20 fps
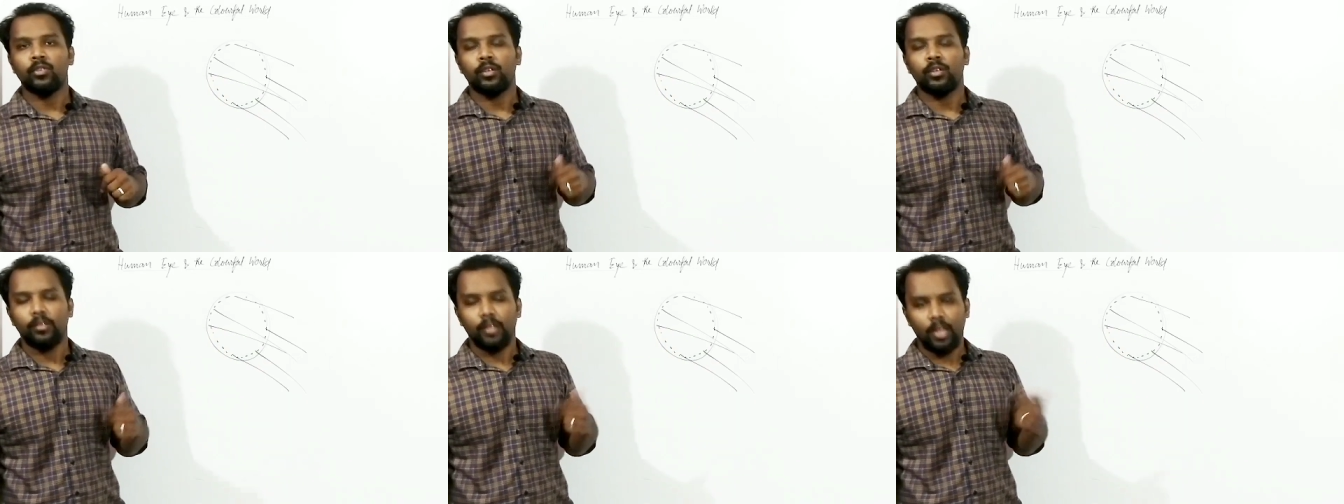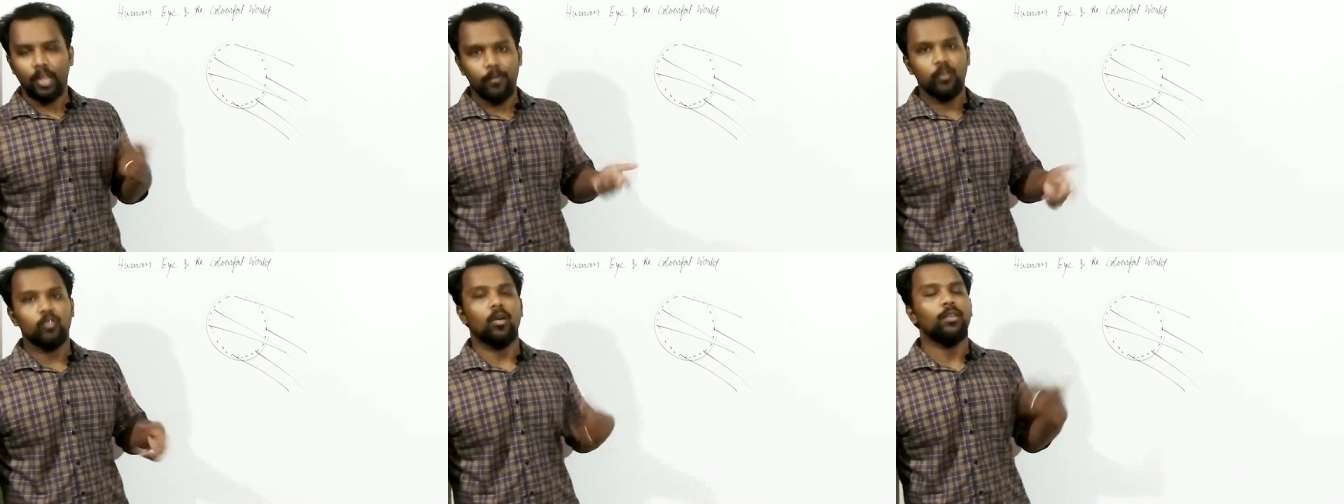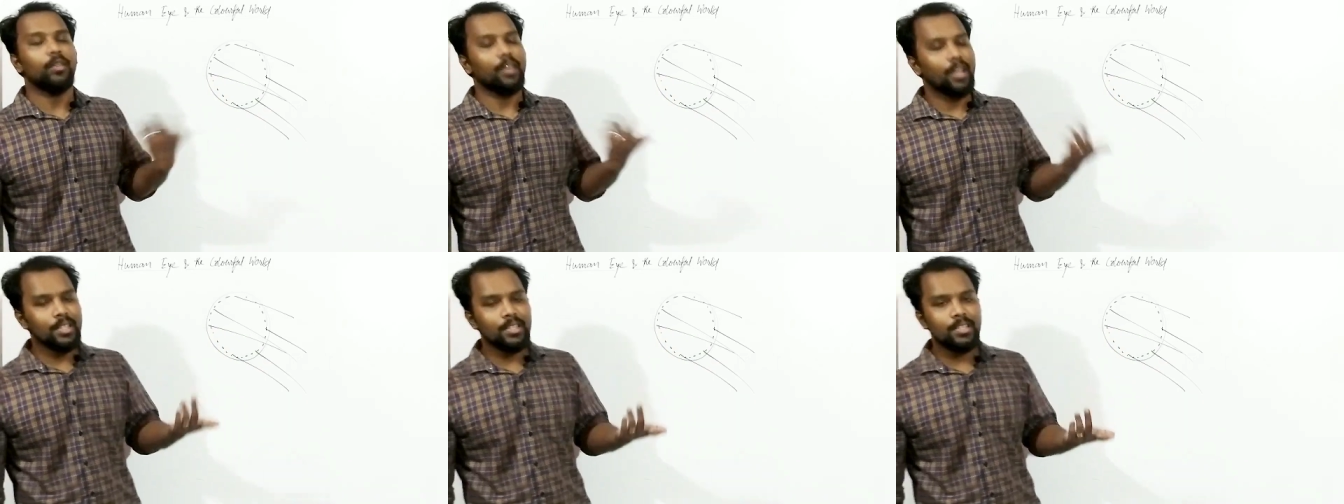That means what
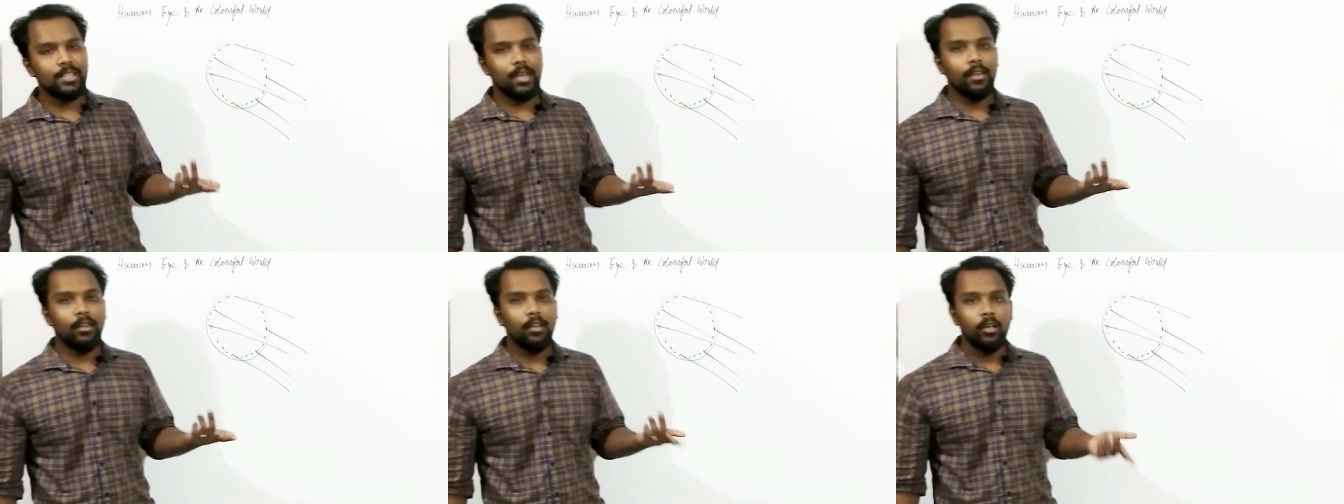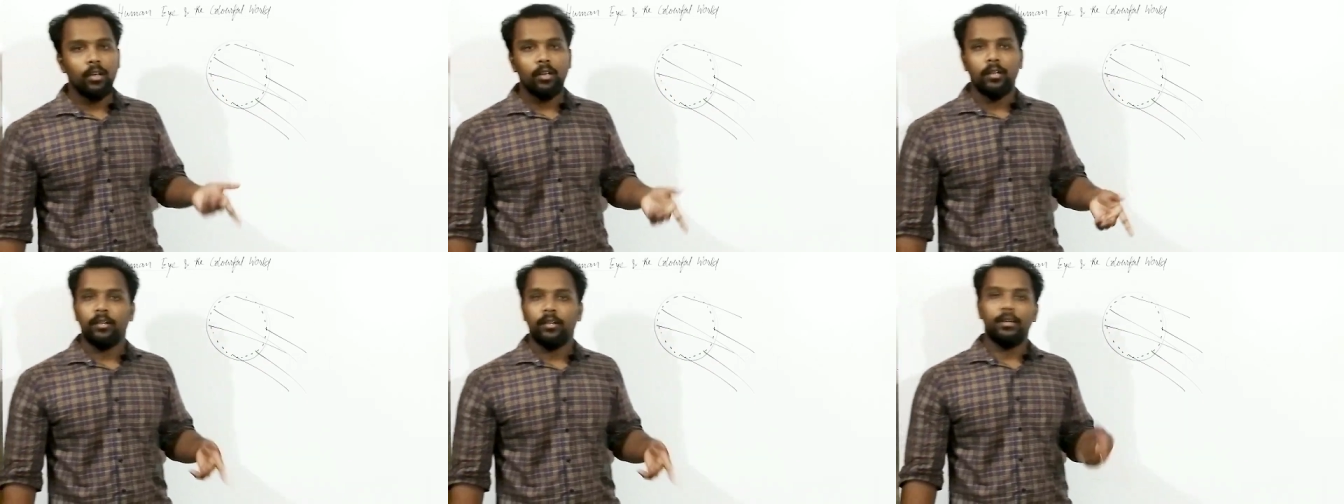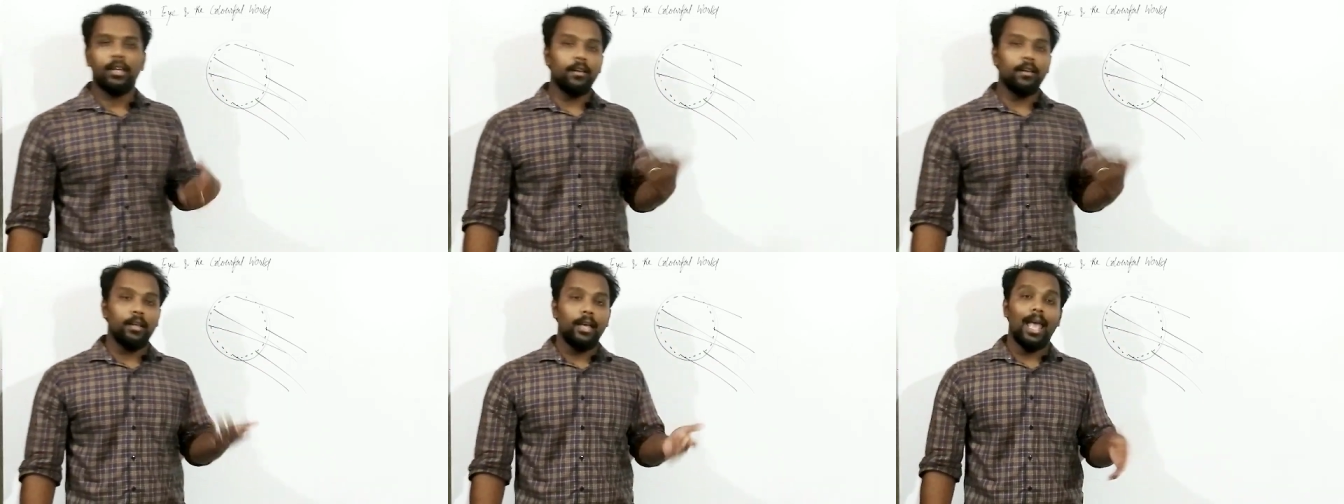you can say,
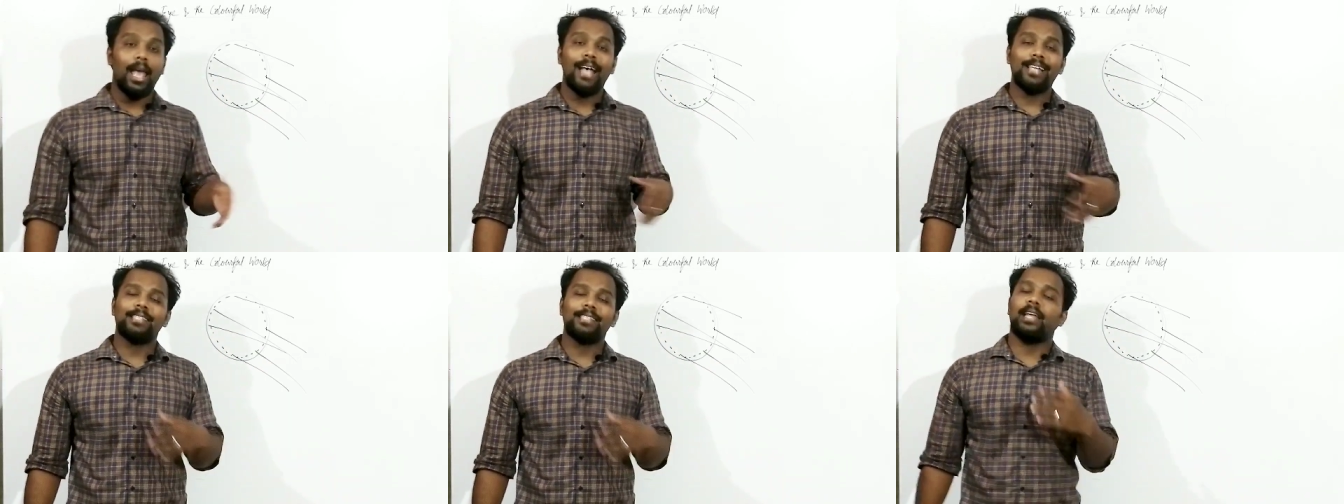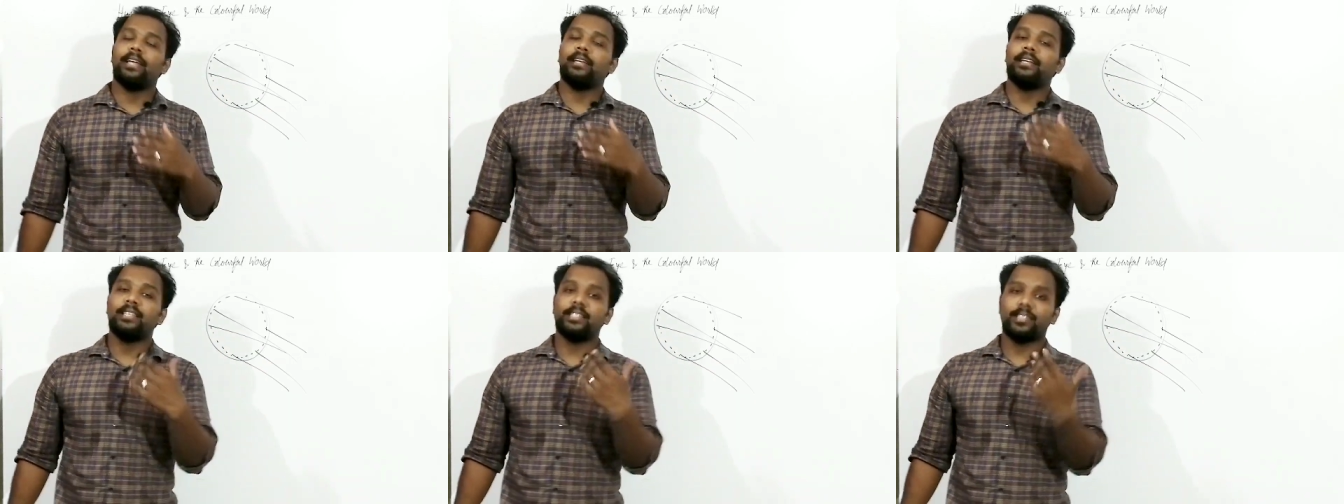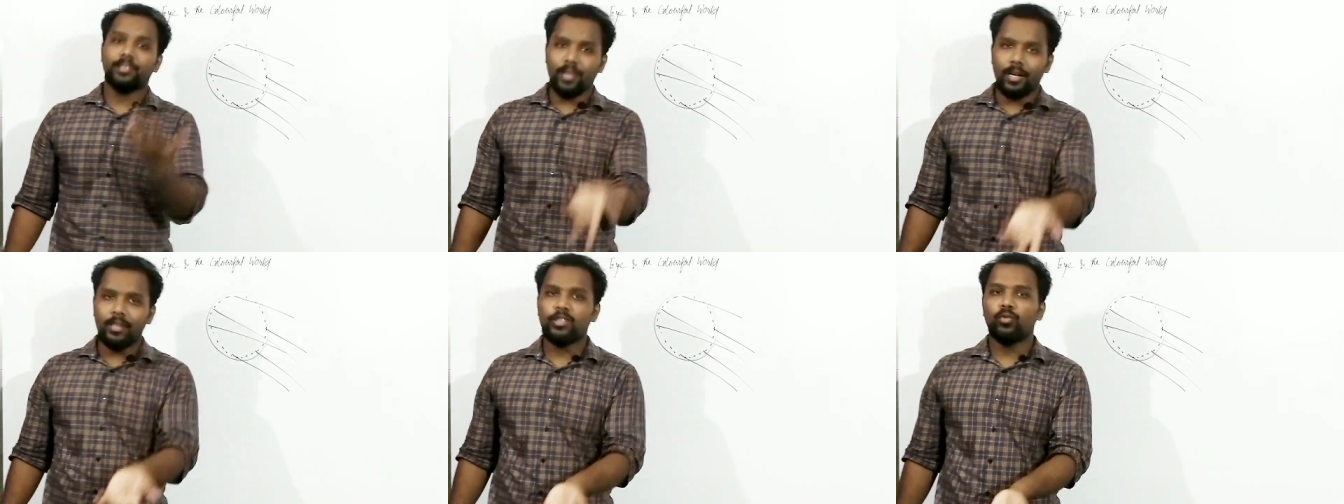that as like the
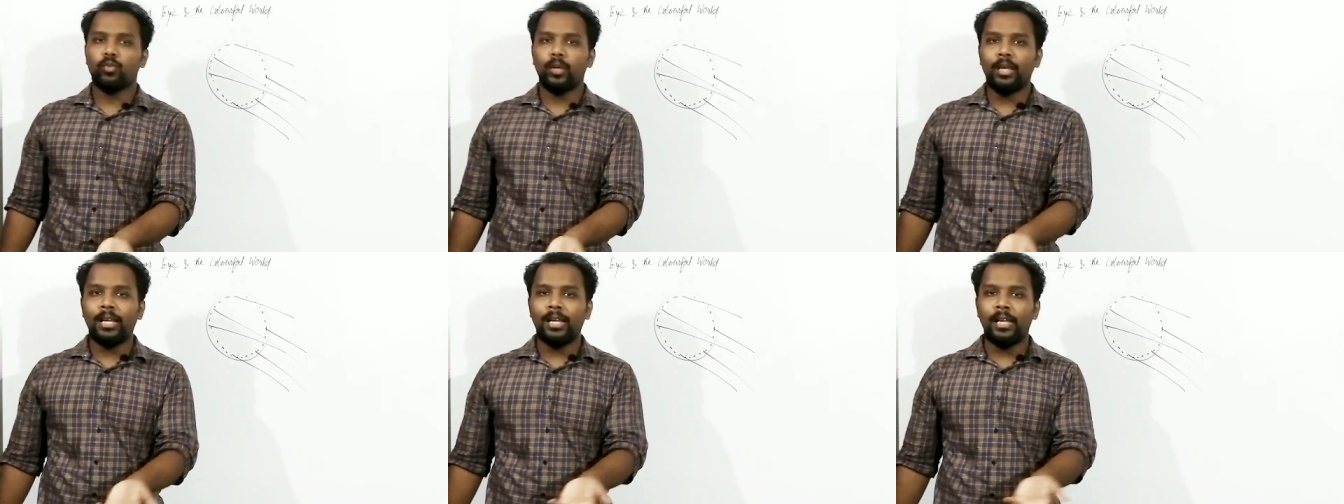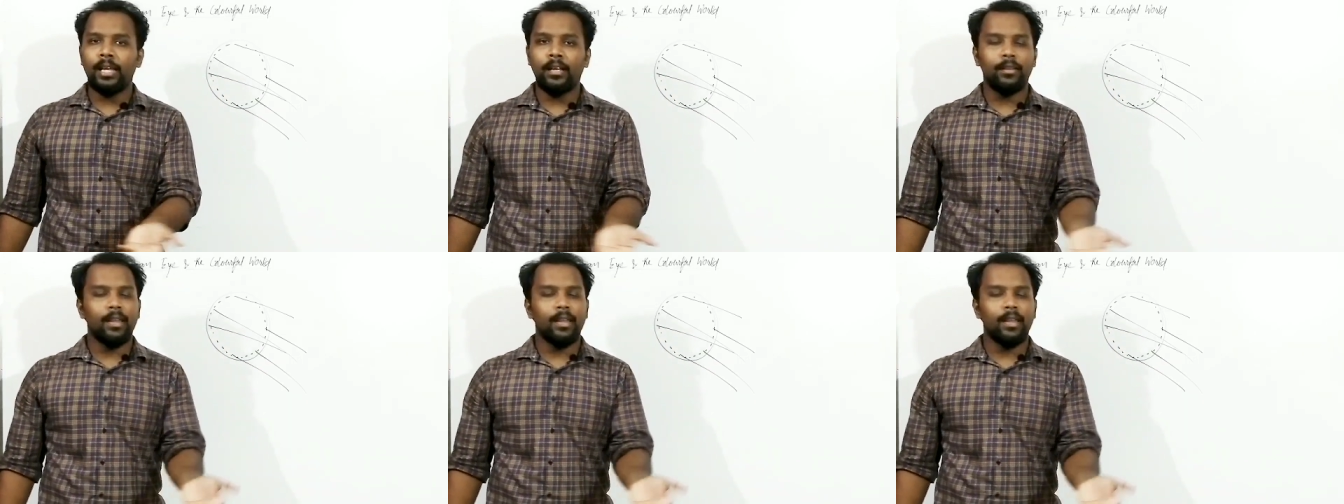stars twinkling,